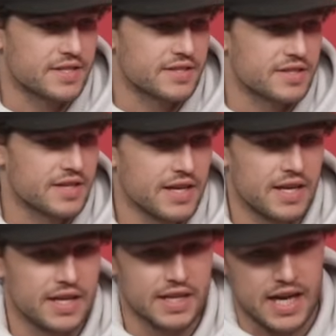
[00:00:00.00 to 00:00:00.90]
it's
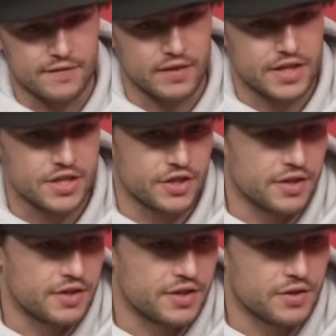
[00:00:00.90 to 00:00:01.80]
kind of like
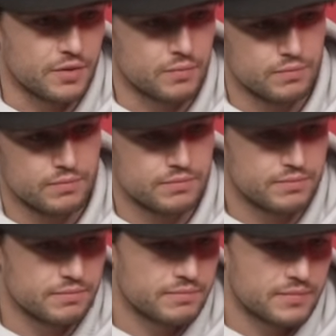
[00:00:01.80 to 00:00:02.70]
you're you're
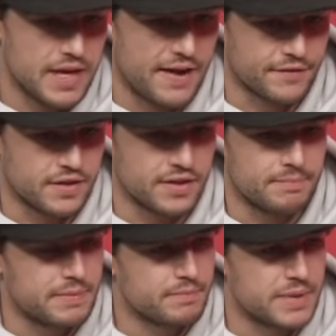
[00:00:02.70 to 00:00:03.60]
have to
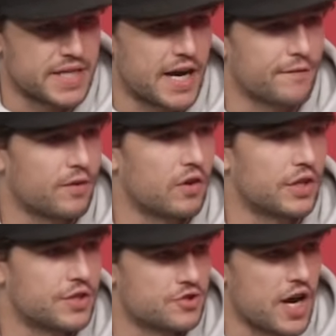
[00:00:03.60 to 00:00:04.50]
be careful
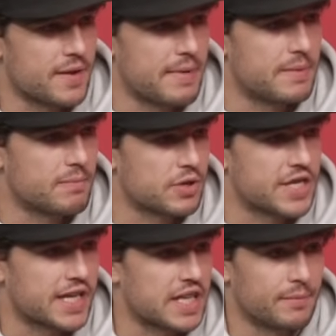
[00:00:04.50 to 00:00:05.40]
and try to maybe
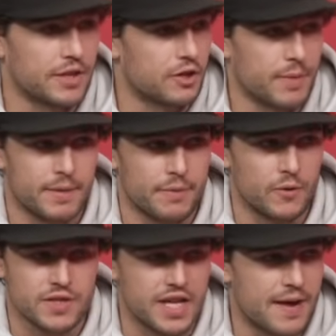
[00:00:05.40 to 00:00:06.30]
protect them a little bit. But
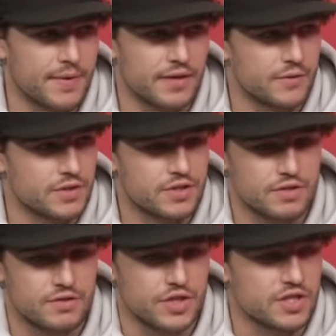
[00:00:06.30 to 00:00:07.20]
with Simon, it
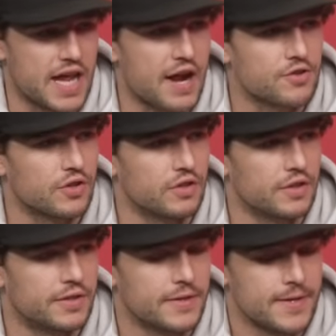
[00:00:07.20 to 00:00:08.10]
was just natural,
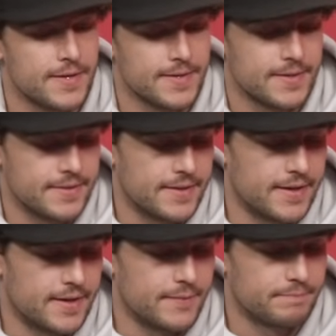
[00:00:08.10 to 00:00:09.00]
and
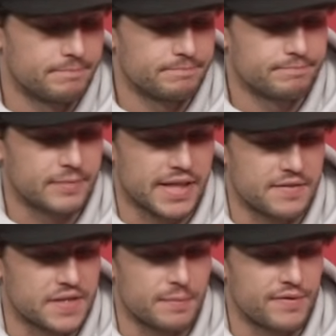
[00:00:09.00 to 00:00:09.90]
um, like
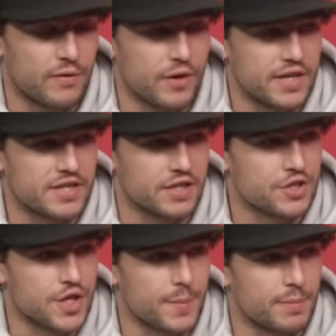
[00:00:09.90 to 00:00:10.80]
I've said before, he has an
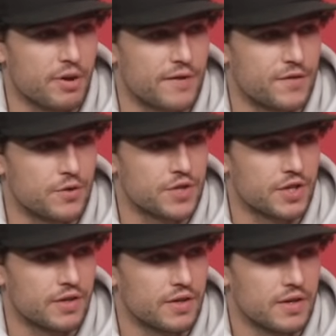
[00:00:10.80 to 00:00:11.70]
extremely bright
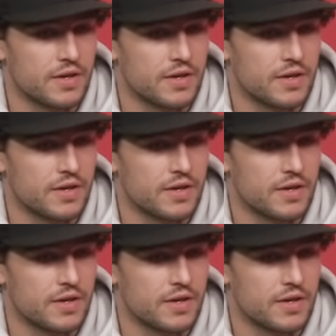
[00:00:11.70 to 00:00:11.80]
future,